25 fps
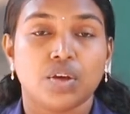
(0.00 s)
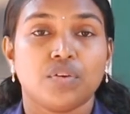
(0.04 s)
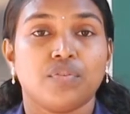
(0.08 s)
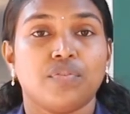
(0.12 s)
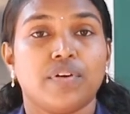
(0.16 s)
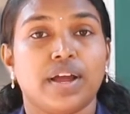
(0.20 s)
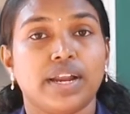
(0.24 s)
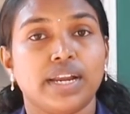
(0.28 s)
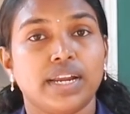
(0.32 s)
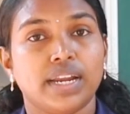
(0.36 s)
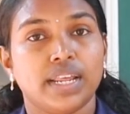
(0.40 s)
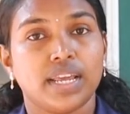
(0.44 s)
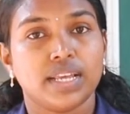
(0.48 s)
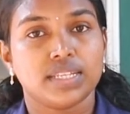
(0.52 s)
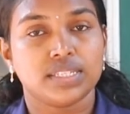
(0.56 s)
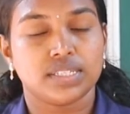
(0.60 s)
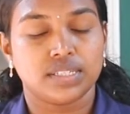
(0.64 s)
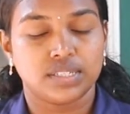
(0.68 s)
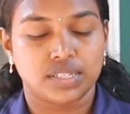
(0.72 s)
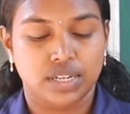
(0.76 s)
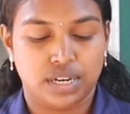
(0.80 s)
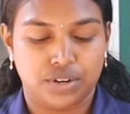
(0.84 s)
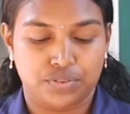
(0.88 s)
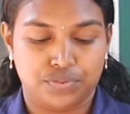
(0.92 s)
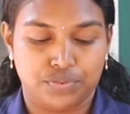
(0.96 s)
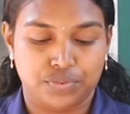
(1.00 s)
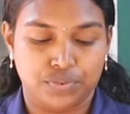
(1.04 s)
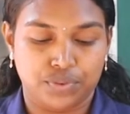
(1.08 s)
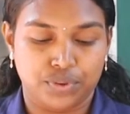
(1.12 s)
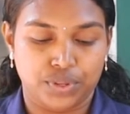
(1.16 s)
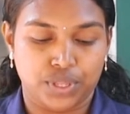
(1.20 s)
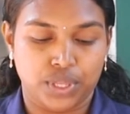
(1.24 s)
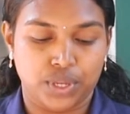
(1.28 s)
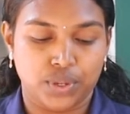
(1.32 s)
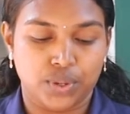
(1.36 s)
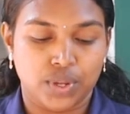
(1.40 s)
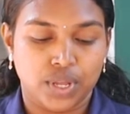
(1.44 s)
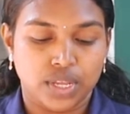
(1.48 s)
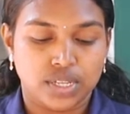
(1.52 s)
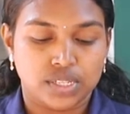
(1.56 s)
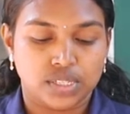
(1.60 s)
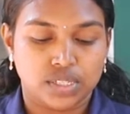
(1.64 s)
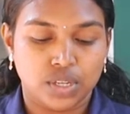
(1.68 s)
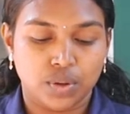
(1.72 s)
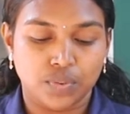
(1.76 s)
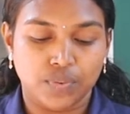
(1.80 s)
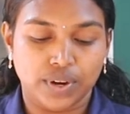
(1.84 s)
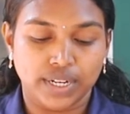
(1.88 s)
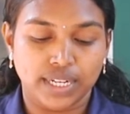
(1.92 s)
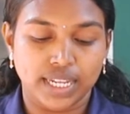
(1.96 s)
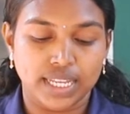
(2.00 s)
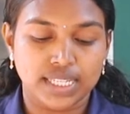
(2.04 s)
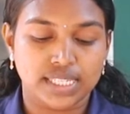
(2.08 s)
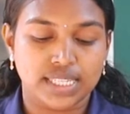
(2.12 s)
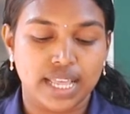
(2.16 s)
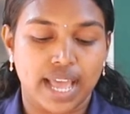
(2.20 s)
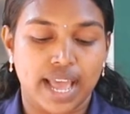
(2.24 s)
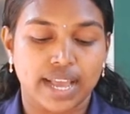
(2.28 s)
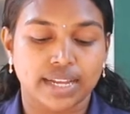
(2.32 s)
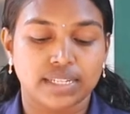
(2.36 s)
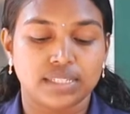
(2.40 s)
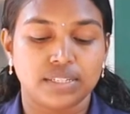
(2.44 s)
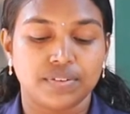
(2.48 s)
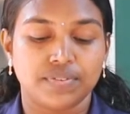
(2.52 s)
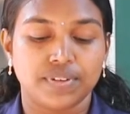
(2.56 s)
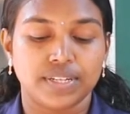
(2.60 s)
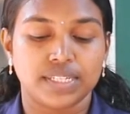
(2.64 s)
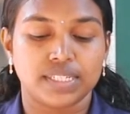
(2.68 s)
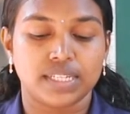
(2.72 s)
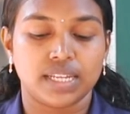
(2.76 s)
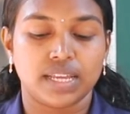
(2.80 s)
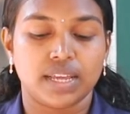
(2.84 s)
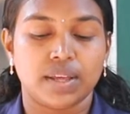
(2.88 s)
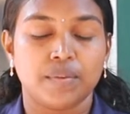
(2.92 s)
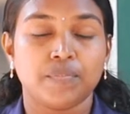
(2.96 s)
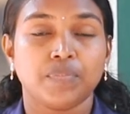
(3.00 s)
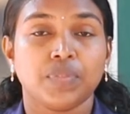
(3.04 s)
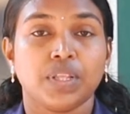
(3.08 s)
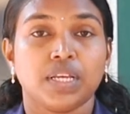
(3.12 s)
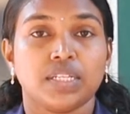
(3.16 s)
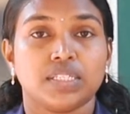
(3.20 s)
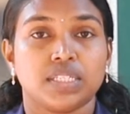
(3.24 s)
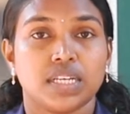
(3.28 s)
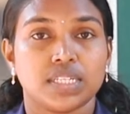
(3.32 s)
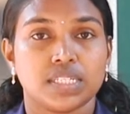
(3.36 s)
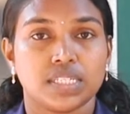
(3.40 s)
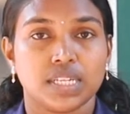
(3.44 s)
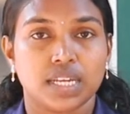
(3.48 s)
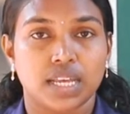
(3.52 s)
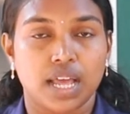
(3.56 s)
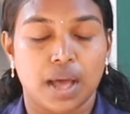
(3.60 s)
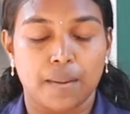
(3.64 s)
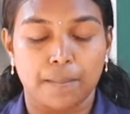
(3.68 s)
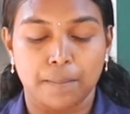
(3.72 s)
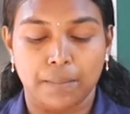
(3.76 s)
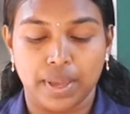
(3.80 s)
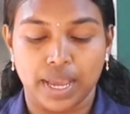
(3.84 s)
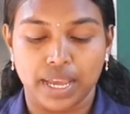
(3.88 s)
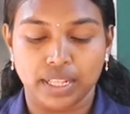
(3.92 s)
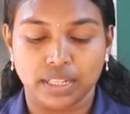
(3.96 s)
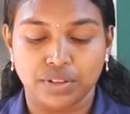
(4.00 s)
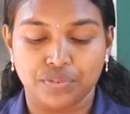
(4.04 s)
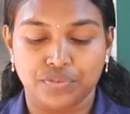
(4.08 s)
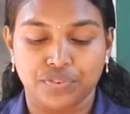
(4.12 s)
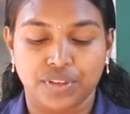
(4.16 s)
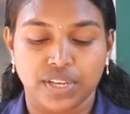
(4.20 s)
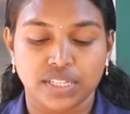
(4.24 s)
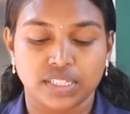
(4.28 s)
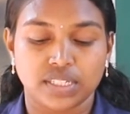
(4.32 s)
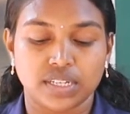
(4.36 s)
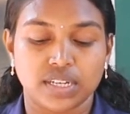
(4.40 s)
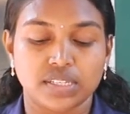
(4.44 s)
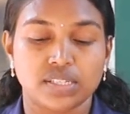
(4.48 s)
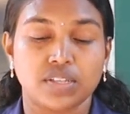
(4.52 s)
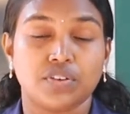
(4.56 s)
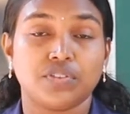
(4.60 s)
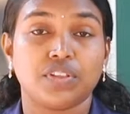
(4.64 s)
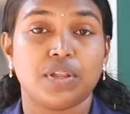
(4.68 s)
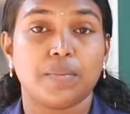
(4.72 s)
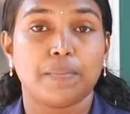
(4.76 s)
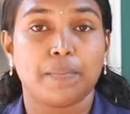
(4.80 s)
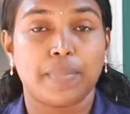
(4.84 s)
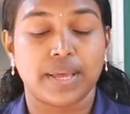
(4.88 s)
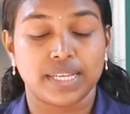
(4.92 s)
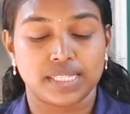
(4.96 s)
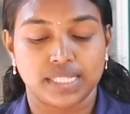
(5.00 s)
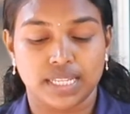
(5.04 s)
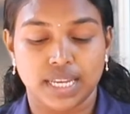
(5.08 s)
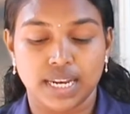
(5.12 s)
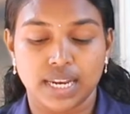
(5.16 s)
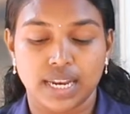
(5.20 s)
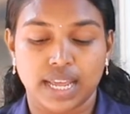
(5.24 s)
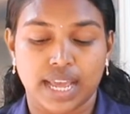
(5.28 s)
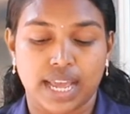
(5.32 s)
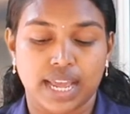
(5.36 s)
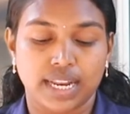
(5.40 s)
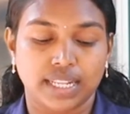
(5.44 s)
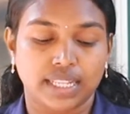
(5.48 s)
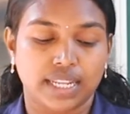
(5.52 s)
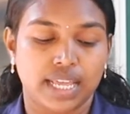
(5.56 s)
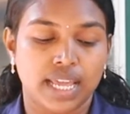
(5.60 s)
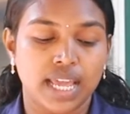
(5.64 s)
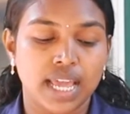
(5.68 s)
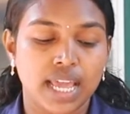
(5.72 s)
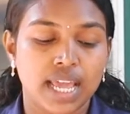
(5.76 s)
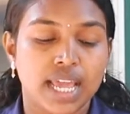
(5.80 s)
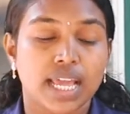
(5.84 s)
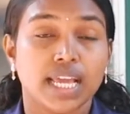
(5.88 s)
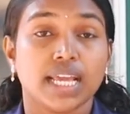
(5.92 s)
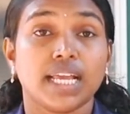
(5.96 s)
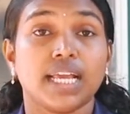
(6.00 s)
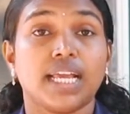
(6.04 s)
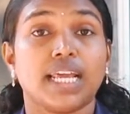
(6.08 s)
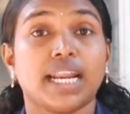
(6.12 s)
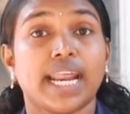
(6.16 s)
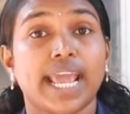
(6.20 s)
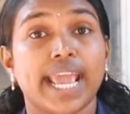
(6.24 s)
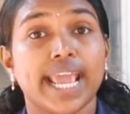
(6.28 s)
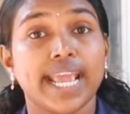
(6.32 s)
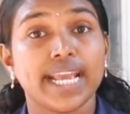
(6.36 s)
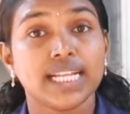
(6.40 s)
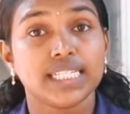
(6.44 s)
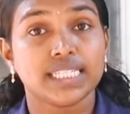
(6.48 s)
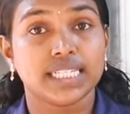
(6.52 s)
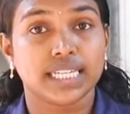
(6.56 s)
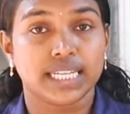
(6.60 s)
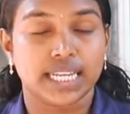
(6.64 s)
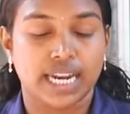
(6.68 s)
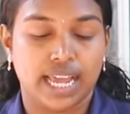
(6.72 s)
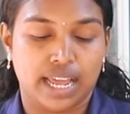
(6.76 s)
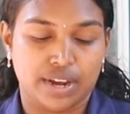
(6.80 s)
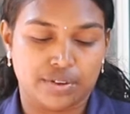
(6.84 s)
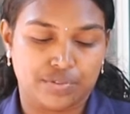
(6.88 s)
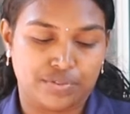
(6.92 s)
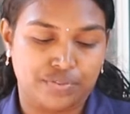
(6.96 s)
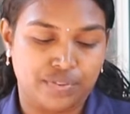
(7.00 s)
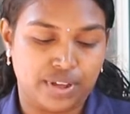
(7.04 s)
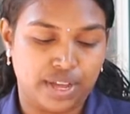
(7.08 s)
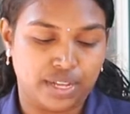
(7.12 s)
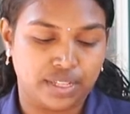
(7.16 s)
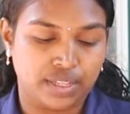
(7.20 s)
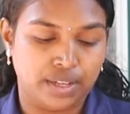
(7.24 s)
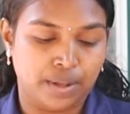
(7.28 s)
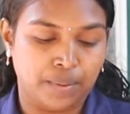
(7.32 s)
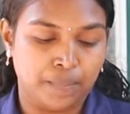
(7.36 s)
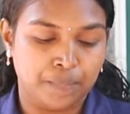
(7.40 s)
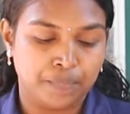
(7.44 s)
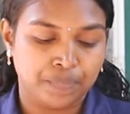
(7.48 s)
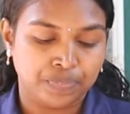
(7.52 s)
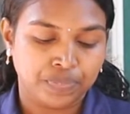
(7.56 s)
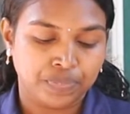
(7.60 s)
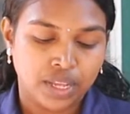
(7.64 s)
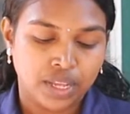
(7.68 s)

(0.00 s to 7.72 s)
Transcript: One is done for you. So, what is the activity? Just to compare the features of the peasant and the great grandfather.